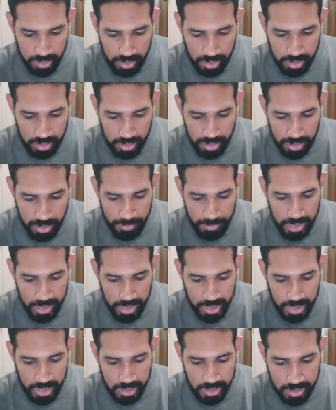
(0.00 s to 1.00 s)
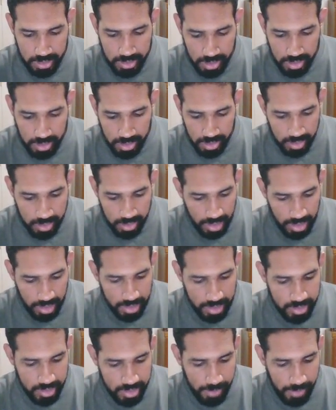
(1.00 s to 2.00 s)
limited yet
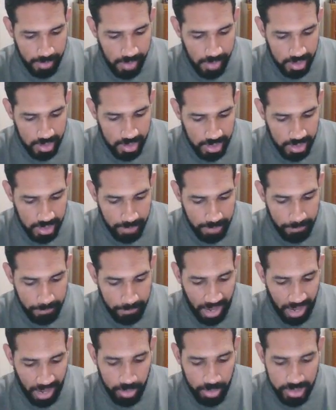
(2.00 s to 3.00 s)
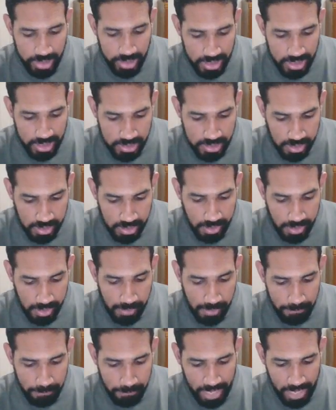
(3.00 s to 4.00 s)
seemingly boundless
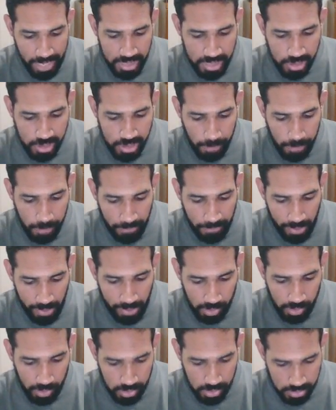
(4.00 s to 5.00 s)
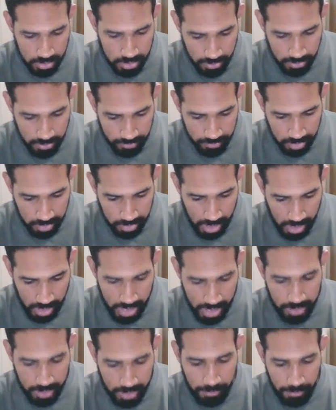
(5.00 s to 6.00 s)
magical powers,
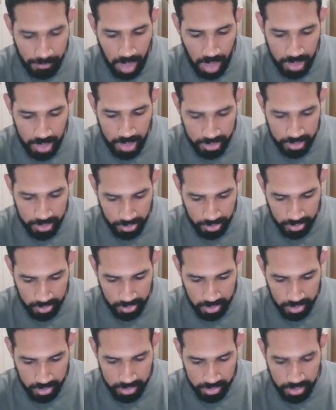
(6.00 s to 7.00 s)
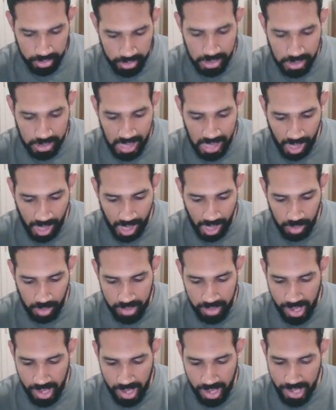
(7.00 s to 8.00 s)
and the monitor, the clown,
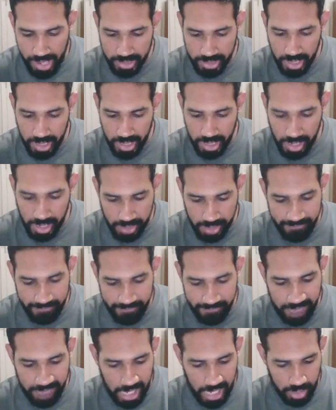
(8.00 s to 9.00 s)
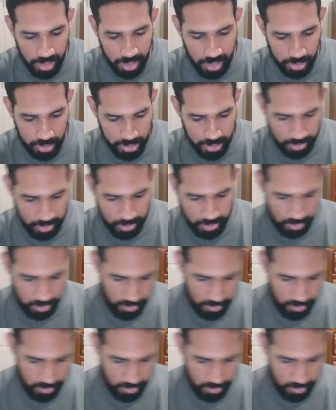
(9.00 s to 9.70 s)
aka Violator.